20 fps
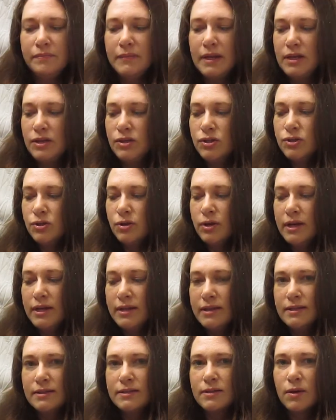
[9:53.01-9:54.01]

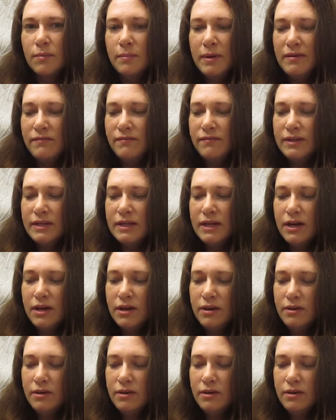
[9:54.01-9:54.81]
enjoyed this comment video.